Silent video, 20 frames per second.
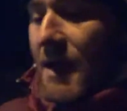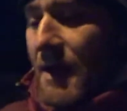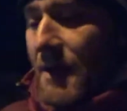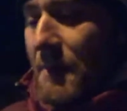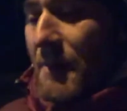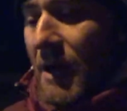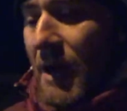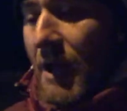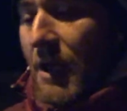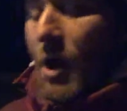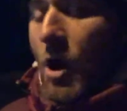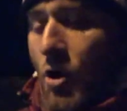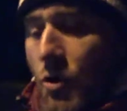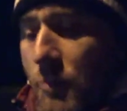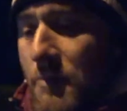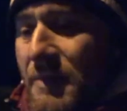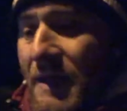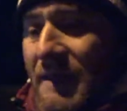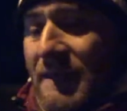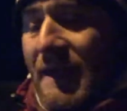
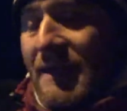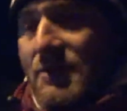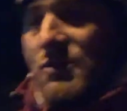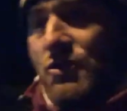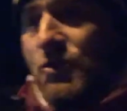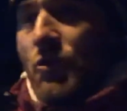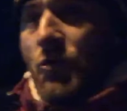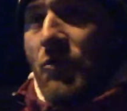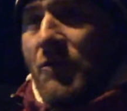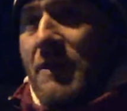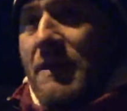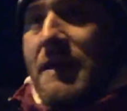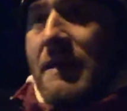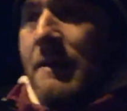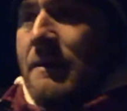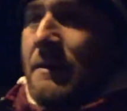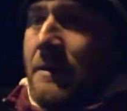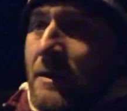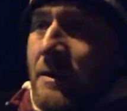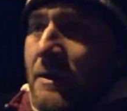hope that story,
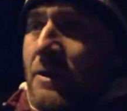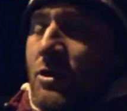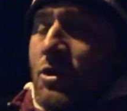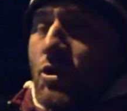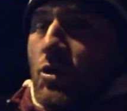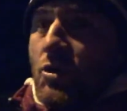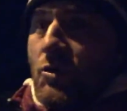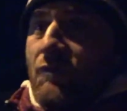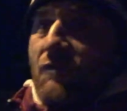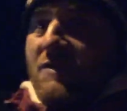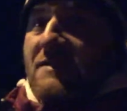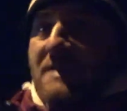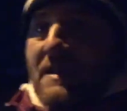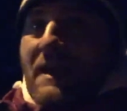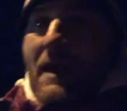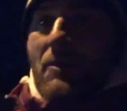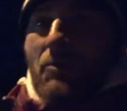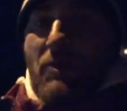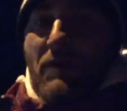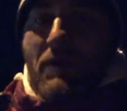you can
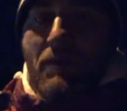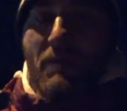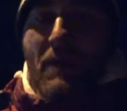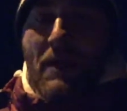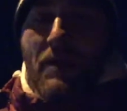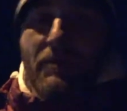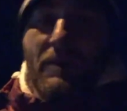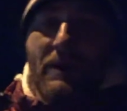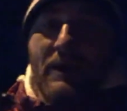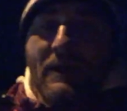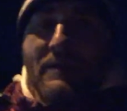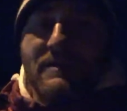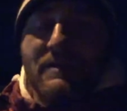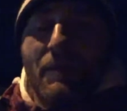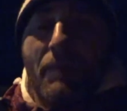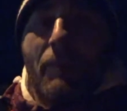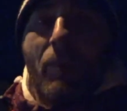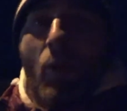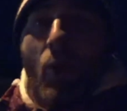resonate with it maybe at some